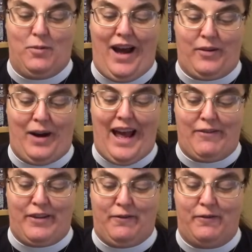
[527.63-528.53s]
rather have
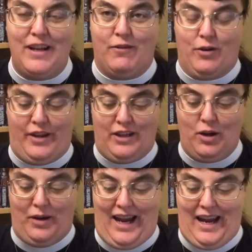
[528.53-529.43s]
the fever than go
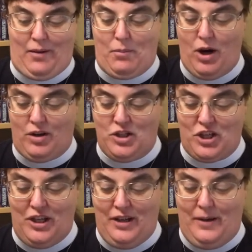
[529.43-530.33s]
to Aunt March.